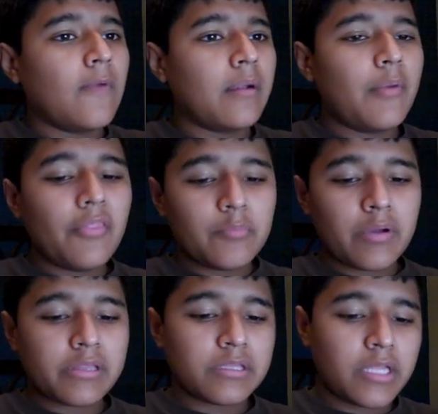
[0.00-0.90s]
When I'm on the
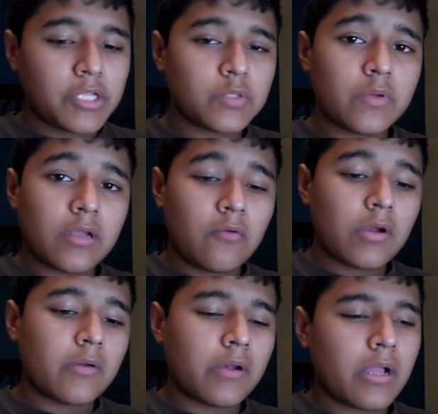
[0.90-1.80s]
presentation, when I,
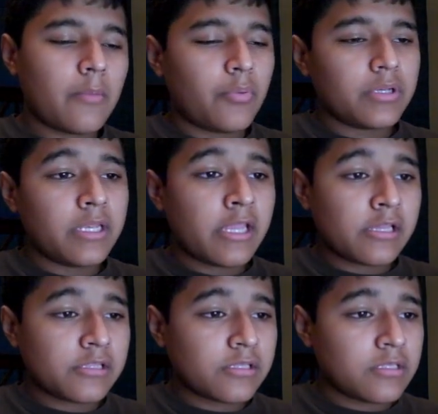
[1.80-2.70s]
go, when I put
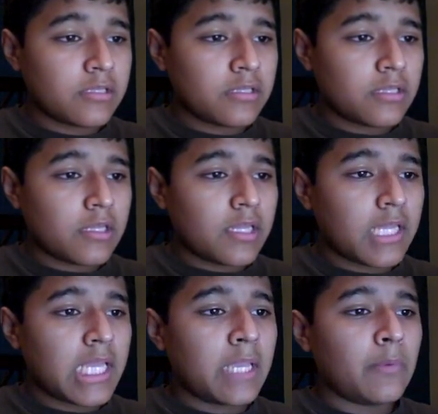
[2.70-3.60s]
next,
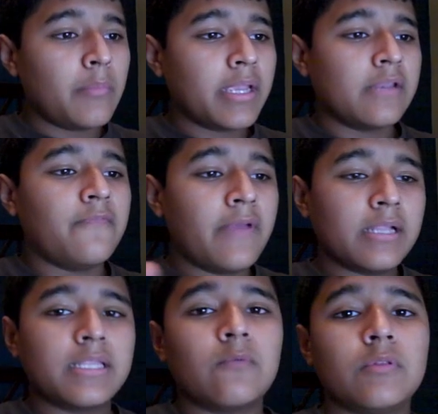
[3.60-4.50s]
it will make an
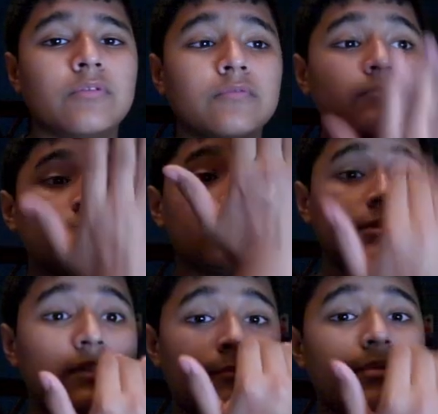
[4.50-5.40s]
effect that will
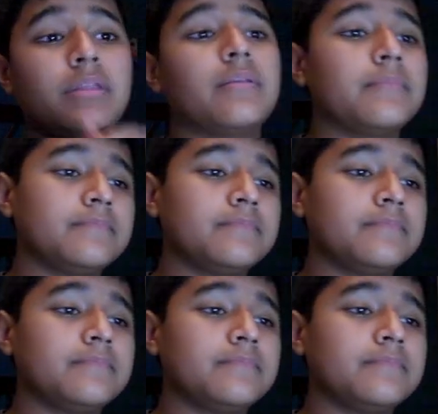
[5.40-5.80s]
jump in.